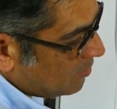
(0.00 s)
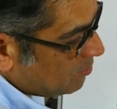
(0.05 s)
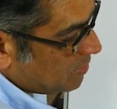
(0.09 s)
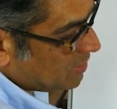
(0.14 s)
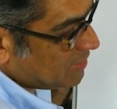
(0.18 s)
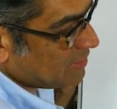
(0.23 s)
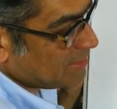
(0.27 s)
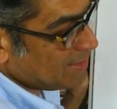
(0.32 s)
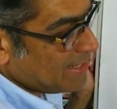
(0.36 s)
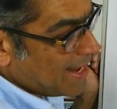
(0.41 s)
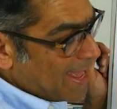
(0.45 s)

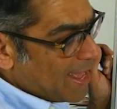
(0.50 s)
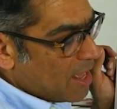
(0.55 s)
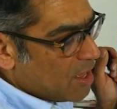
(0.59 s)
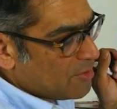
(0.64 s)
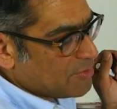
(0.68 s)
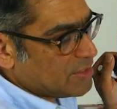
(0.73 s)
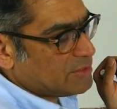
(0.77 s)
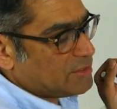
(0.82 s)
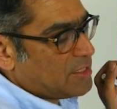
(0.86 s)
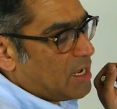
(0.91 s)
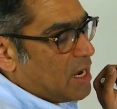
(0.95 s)
But now
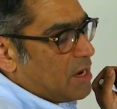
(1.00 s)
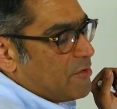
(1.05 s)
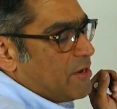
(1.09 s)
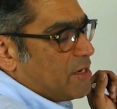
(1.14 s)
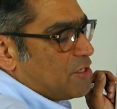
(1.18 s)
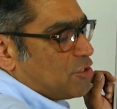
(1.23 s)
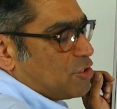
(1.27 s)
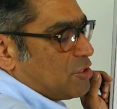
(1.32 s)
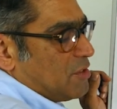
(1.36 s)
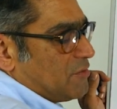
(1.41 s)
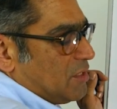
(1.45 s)
the
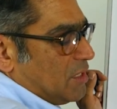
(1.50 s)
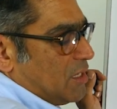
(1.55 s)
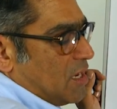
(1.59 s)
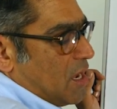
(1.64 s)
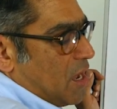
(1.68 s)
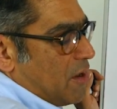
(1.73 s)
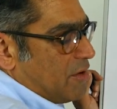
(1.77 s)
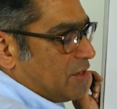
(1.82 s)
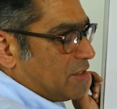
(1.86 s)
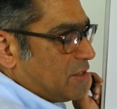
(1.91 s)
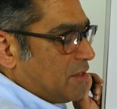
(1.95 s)
direction of the
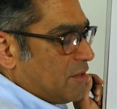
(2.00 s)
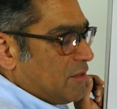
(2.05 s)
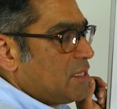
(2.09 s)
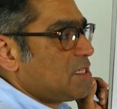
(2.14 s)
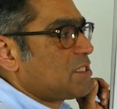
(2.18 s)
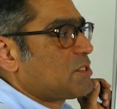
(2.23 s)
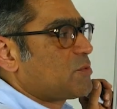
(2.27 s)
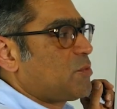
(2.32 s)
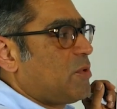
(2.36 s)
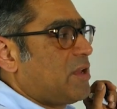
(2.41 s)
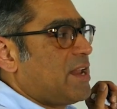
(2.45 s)
current on
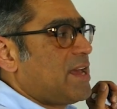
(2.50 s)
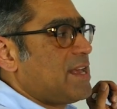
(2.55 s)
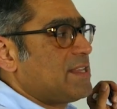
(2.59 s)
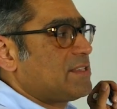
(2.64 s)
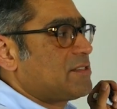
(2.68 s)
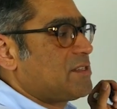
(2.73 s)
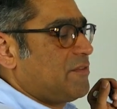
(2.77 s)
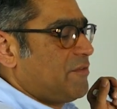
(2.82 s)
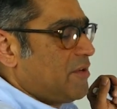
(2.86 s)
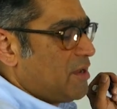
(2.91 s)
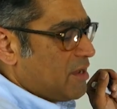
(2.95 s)
this one
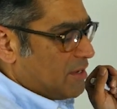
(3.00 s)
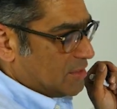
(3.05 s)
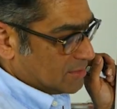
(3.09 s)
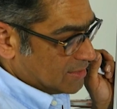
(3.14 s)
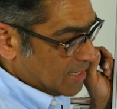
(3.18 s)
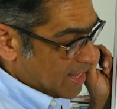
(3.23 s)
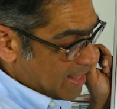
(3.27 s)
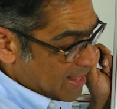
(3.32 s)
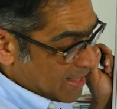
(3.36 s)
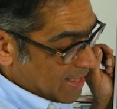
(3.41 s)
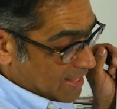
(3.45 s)
has
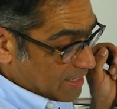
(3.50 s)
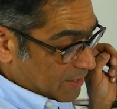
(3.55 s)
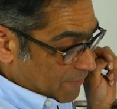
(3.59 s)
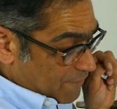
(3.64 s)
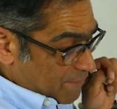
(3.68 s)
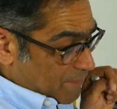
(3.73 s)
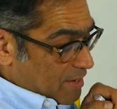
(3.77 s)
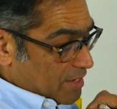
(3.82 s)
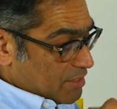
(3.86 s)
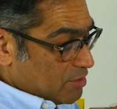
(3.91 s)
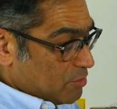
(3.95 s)
reversed. And
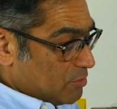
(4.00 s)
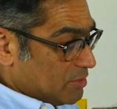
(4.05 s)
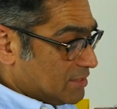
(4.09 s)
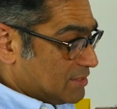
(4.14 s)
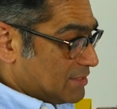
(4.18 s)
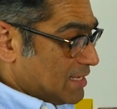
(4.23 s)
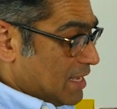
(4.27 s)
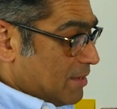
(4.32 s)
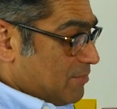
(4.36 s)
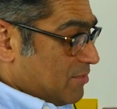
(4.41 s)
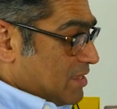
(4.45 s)
if I do the
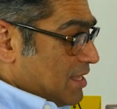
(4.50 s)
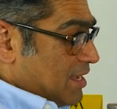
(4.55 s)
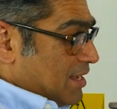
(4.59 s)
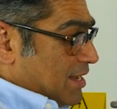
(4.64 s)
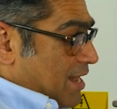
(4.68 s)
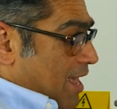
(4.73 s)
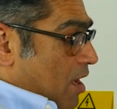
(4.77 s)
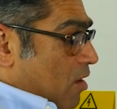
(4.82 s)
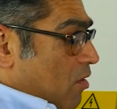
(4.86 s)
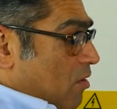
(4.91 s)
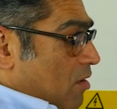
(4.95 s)
same thing
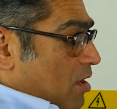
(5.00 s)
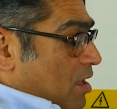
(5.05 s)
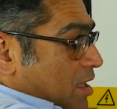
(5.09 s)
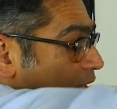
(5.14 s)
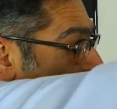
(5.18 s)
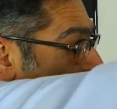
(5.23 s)
now